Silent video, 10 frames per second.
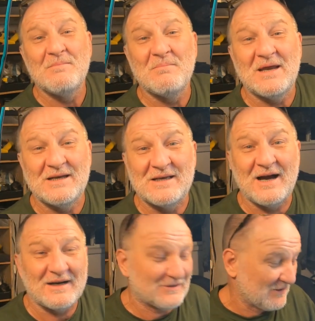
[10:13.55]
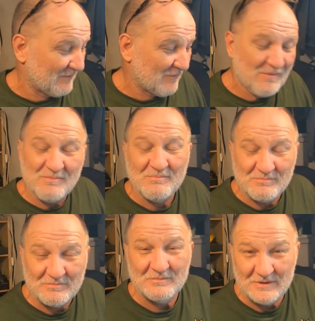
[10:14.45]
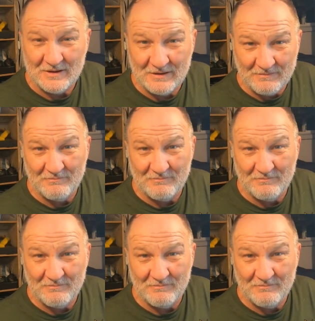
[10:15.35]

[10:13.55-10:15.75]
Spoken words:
being toxic from the